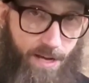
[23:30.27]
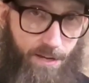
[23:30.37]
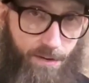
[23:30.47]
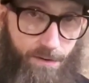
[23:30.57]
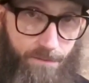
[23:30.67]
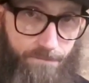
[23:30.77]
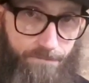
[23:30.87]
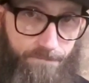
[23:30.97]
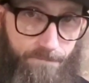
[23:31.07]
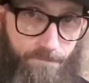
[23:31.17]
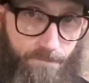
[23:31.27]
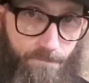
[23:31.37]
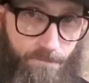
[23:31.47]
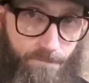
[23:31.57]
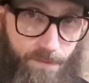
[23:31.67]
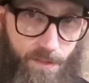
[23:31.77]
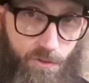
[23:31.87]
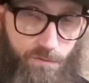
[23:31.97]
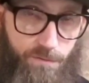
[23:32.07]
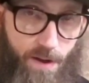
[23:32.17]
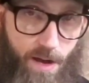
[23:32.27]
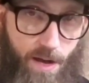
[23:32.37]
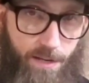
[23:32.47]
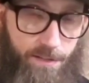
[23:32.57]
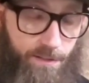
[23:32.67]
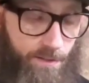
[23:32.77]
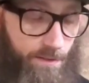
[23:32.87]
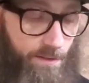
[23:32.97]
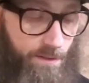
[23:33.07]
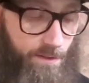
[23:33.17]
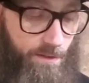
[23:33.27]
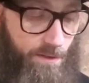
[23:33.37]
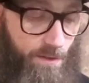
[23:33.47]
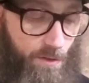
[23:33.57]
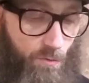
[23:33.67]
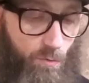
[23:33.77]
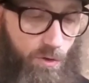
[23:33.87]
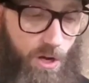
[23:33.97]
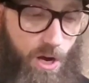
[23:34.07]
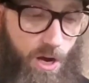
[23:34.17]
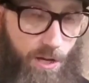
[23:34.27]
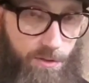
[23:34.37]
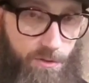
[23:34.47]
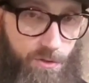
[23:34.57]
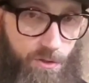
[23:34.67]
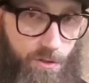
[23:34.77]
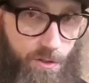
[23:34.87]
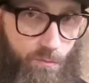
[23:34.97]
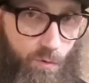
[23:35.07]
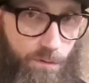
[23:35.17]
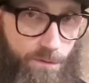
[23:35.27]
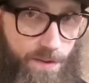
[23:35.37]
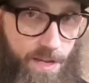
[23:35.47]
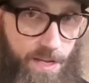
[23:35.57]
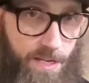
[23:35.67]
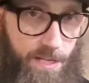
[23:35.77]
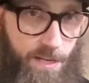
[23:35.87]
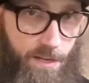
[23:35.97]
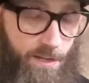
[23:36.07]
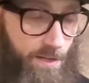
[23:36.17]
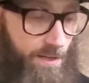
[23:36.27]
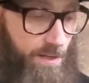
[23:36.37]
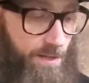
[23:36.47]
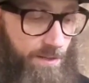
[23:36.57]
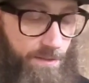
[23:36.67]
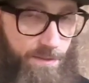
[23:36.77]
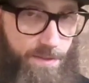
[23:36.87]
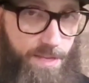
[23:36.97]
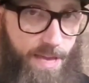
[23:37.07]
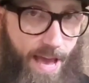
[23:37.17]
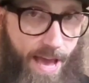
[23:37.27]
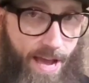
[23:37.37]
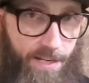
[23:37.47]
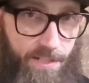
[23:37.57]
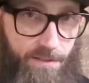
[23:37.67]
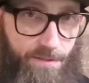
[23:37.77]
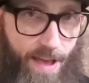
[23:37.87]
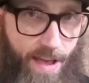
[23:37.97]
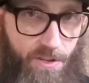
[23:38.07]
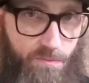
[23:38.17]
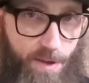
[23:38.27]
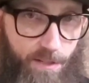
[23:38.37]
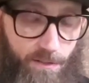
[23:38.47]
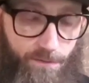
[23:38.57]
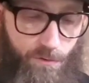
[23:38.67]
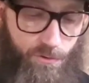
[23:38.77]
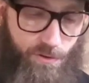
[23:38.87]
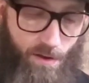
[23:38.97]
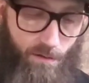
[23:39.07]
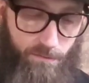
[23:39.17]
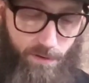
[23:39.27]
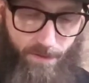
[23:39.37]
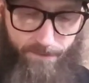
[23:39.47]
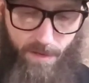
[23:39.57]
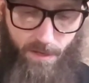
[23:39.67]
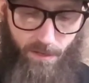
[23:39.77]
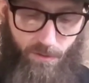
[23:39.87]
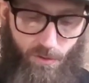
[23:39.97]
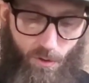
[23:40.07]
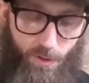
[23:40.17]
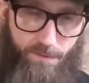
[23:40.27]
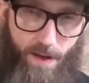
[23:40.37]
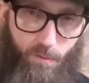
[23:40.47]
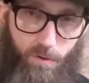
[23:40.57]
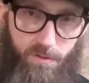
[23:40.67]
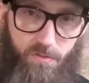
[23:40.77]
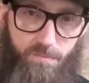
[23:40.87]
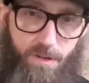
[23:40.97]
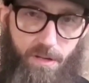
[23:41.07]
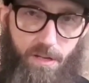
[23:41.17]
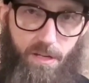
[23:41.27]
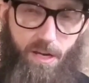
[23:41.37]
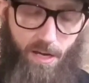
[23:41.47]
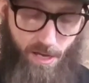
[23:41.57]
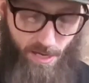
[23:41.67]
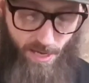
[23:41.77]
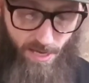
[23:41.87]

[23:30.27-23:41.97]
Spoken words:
fire that you find will feed the active aspect of yourself. So if I want to be